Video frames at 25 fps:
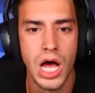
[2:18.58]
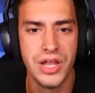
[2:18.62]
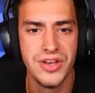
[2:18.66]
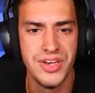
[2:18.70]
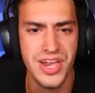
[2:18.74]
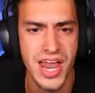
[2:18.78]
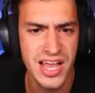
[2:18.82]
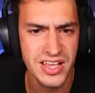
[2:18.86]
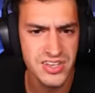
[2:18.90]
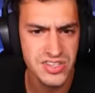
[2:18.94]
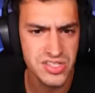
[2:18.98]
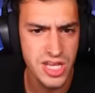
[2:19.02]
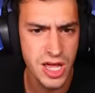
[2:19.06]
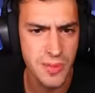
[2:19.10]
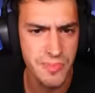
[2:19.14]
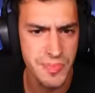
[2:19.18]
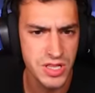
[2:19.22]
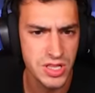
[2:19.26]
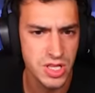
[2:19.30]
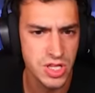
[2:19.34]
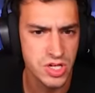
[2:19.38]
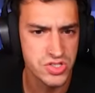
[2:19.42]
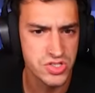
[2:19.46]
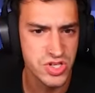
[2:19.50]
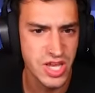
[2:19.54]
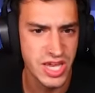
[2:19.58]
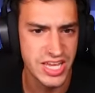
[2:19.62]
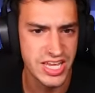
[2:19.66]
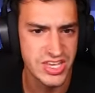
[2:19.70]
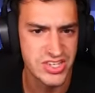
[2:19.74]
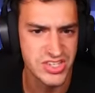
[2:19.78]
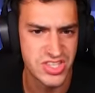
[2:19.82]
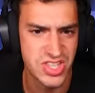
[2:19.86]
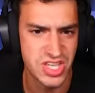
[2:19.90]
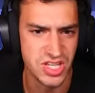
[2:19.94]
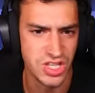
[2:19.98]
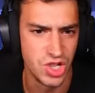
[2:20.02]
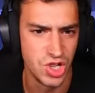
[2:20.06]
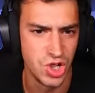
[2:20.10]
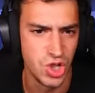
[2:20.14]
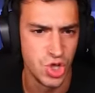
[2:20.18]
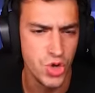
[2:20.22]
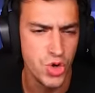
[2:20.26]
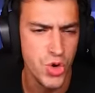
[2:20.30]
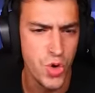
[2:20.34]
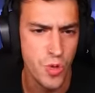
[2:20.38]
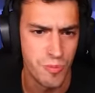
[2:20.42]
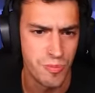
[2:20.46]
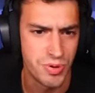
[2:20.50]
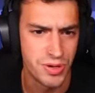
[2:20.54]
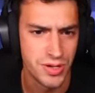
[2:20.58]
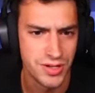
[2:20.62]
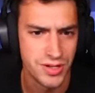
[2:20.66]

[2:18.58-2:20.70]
Next up, it looks like is the loop.